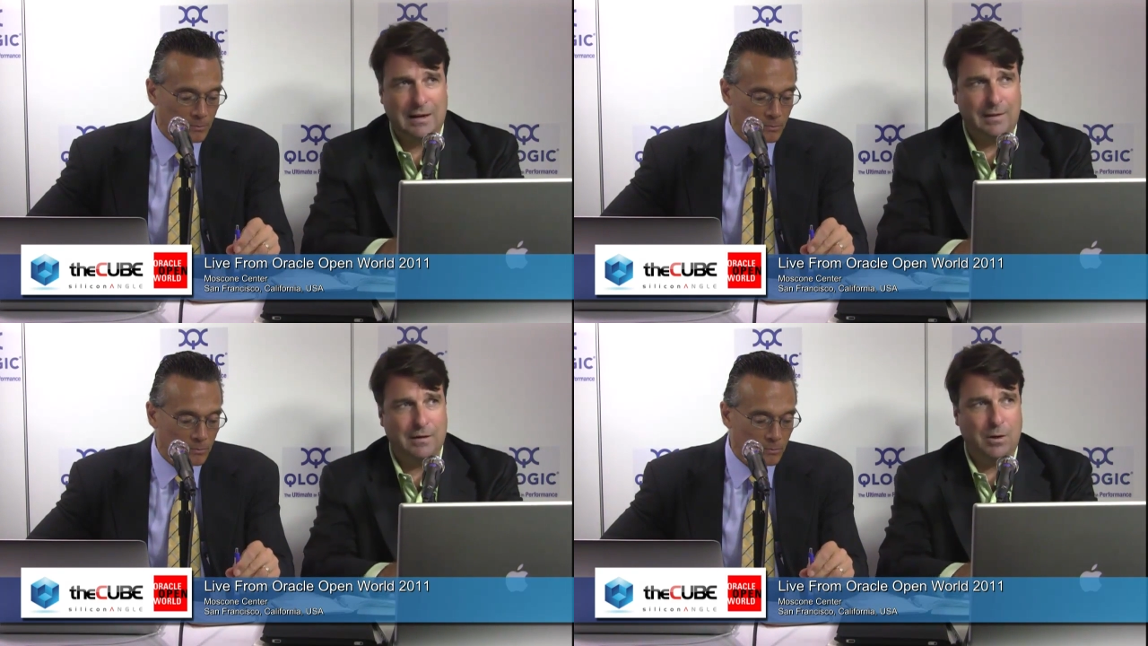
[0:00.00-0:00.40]

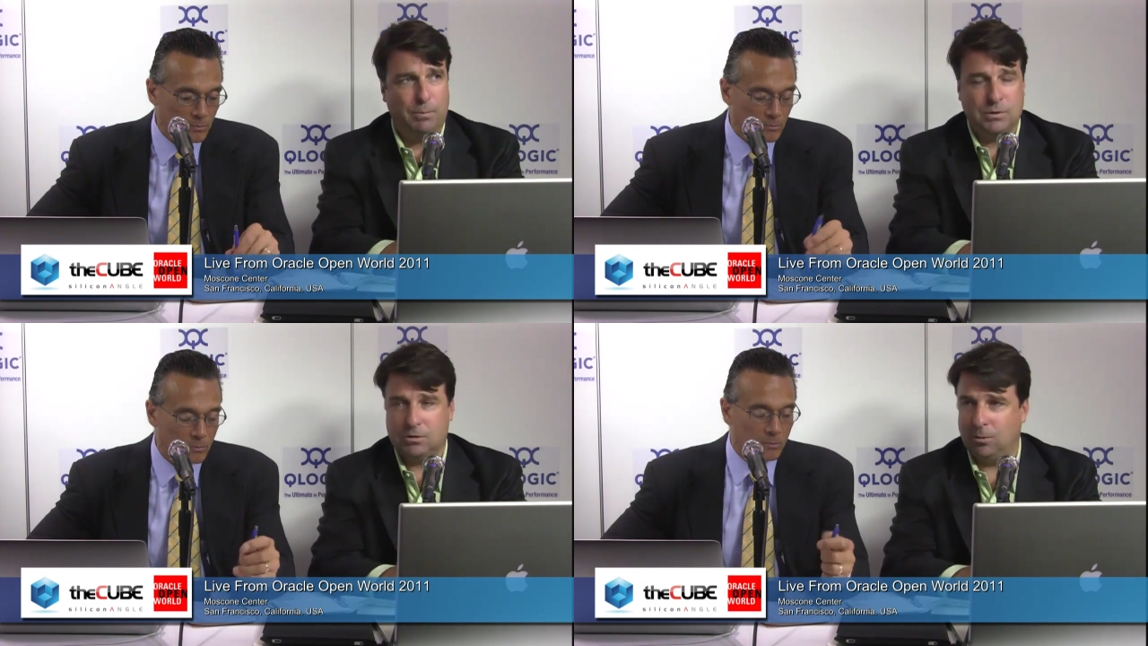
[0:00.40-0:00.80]
Speaker 1: can the
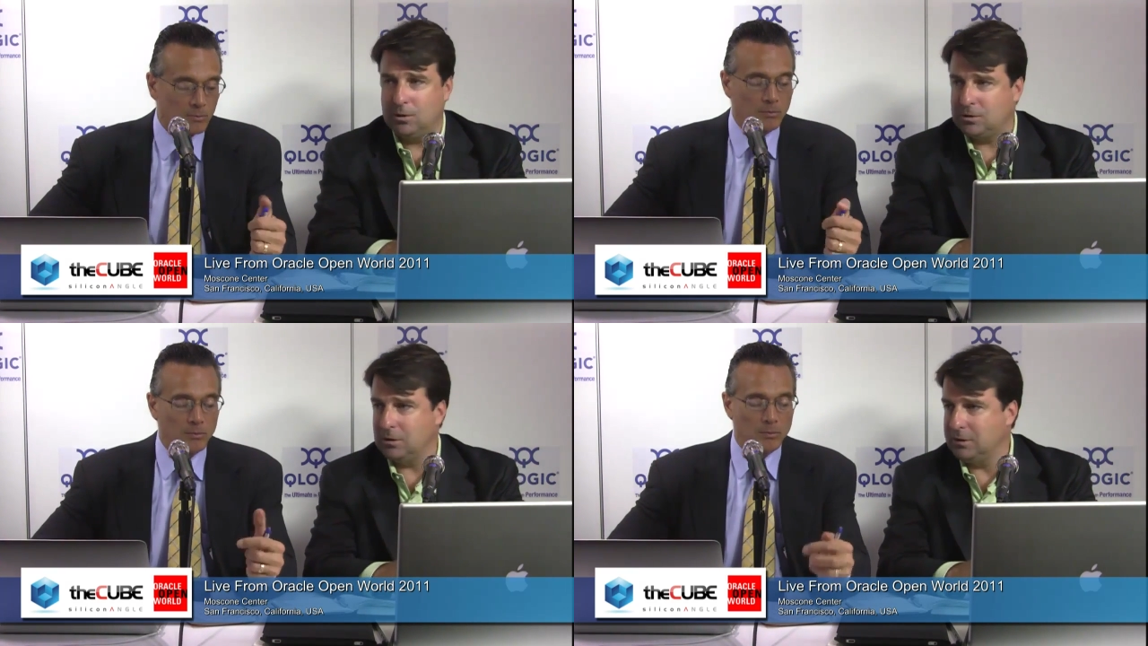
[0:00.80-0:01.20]
open
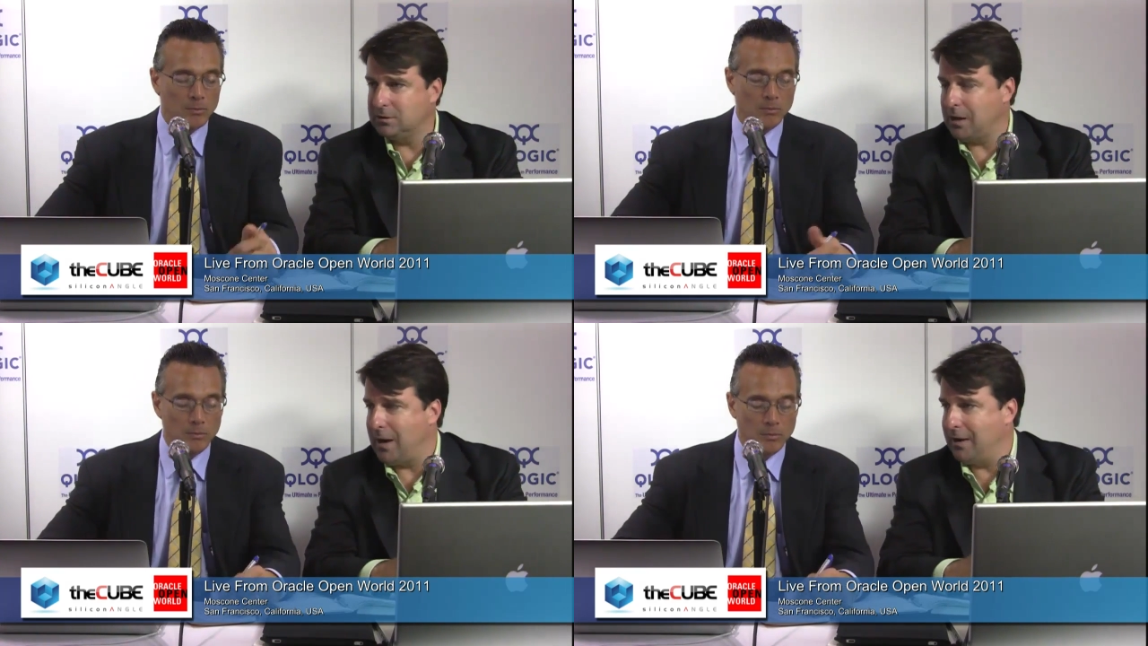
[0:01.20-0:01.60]
source
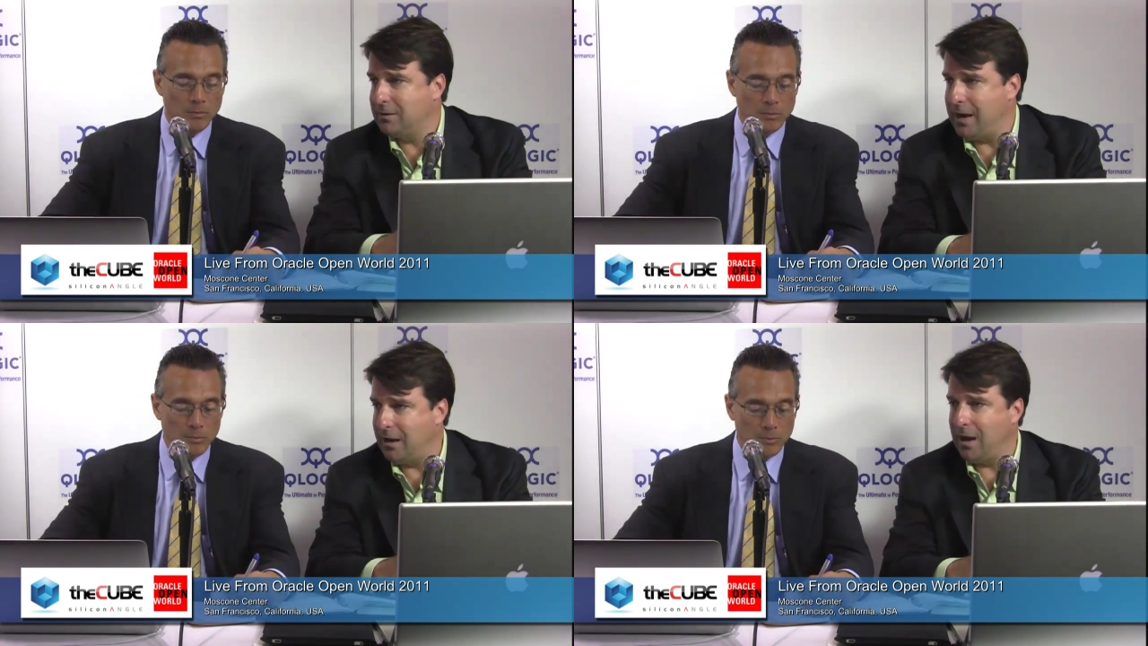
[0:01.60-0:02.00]

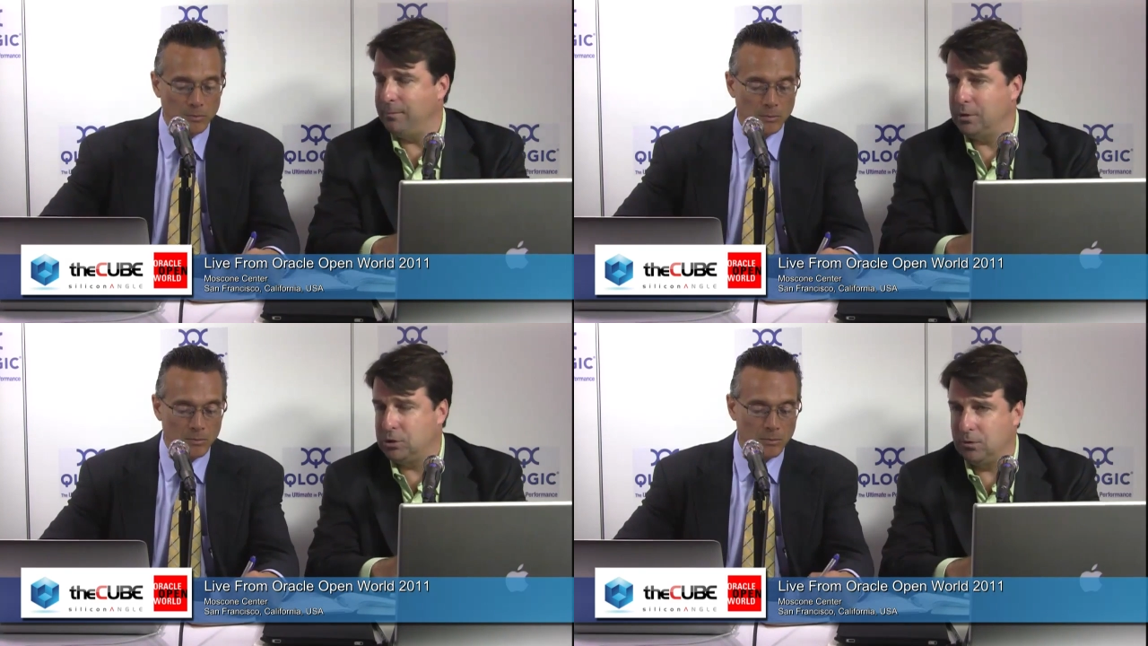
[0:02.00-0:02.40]
side take
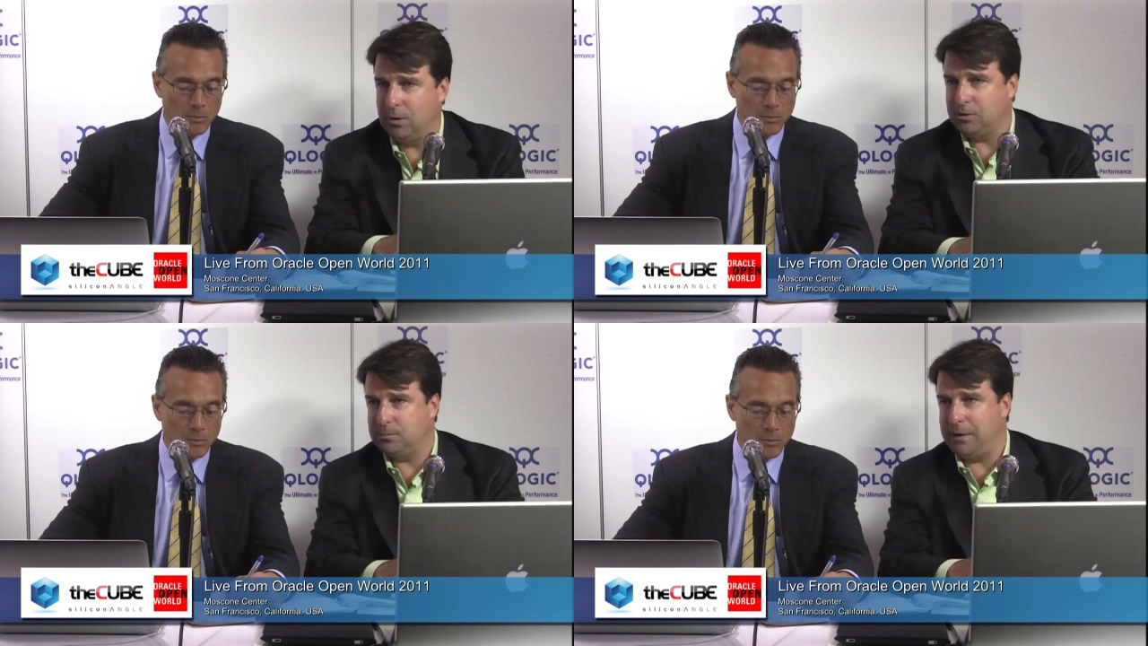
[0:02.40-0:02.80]
up the
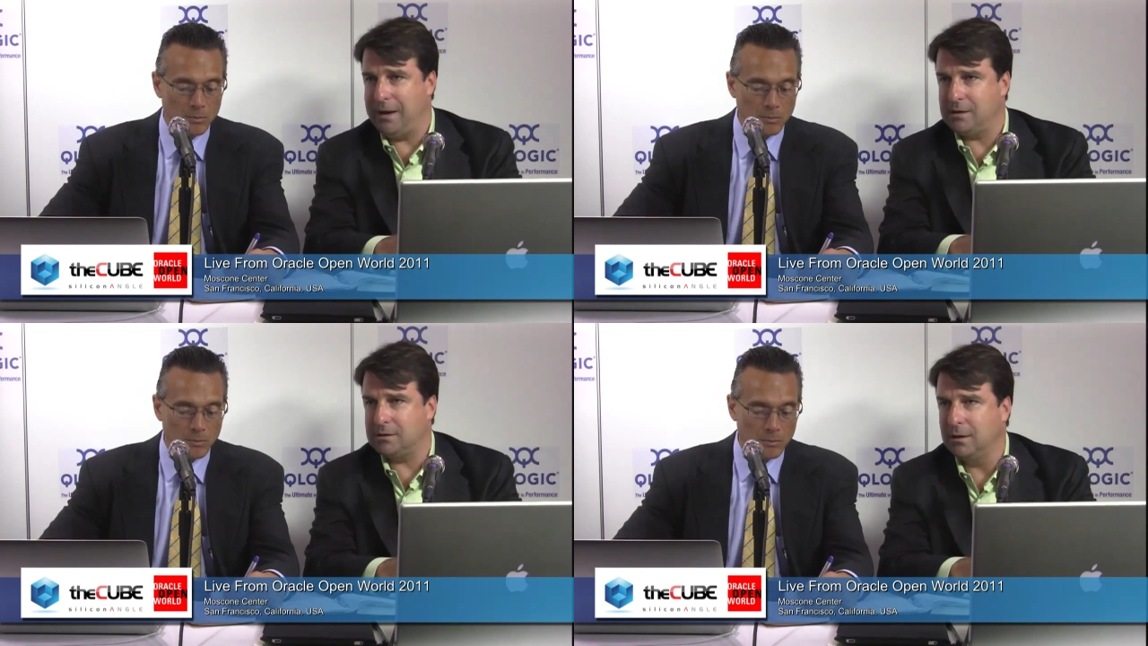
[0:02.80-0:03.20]
Junos
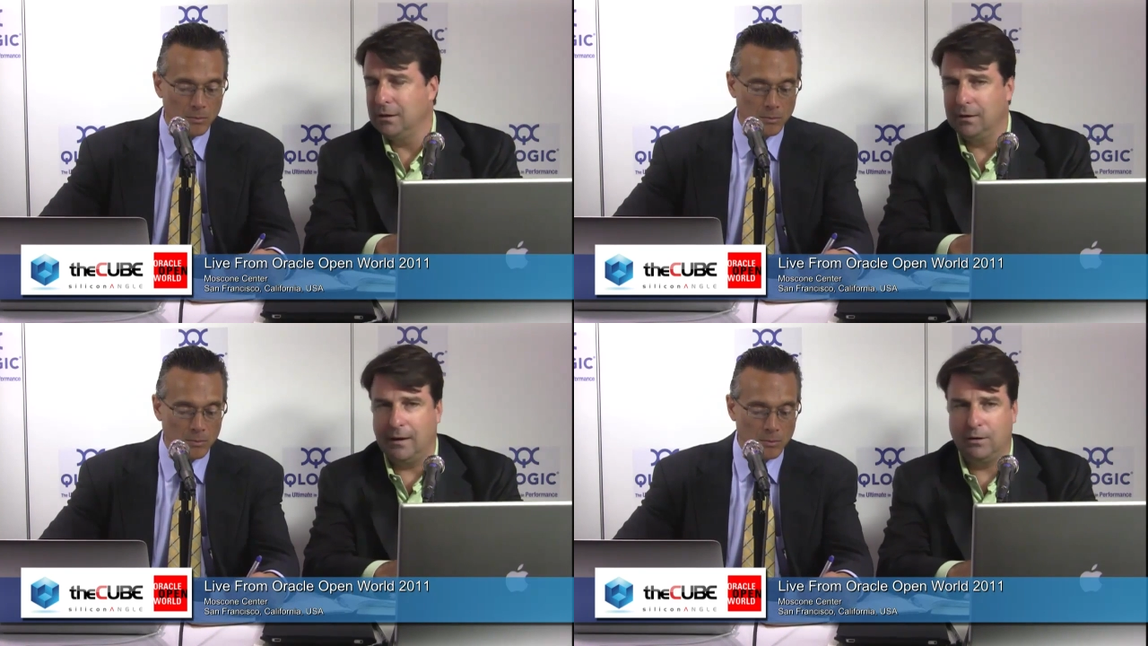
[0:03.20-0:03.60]
Space
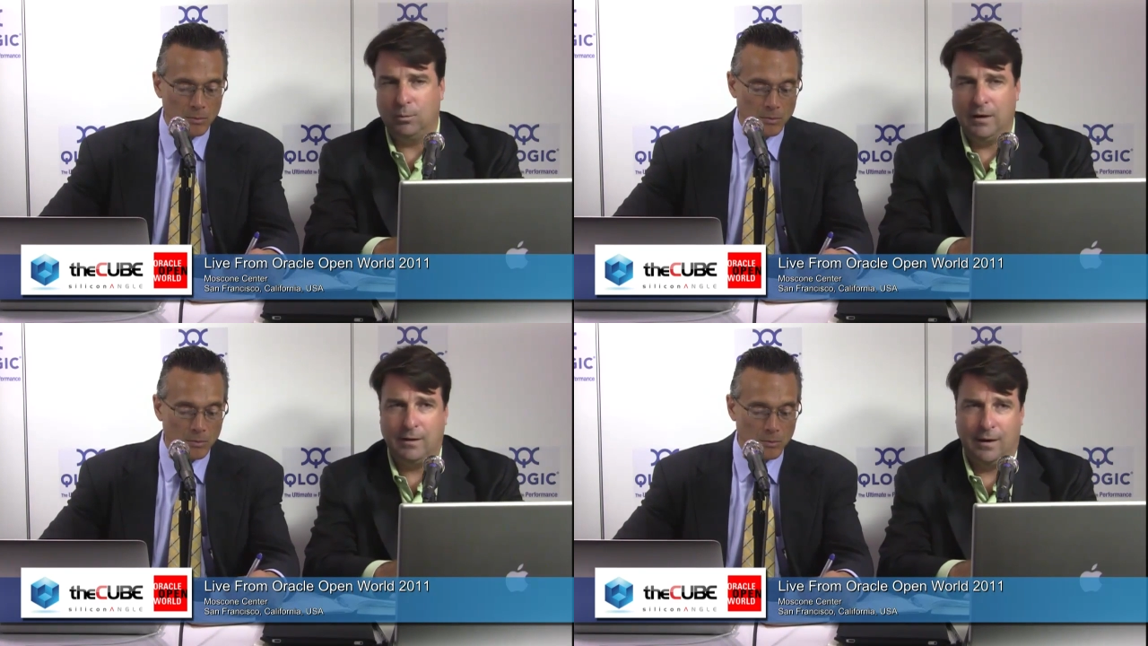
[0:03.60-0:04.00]

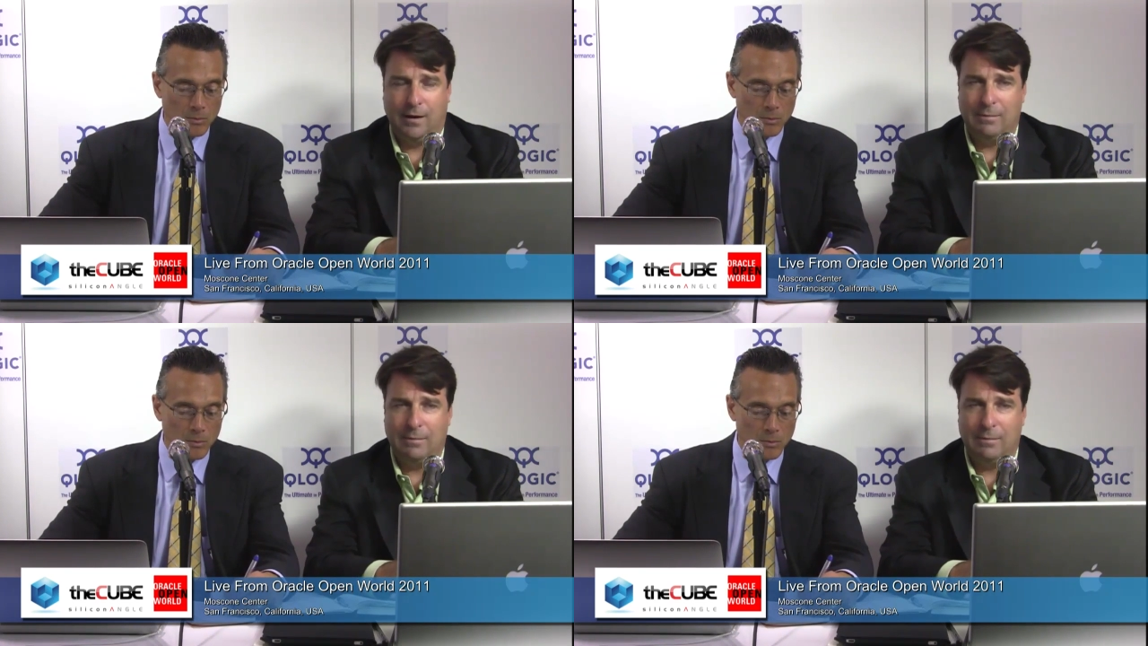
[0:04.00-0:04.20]
and win there?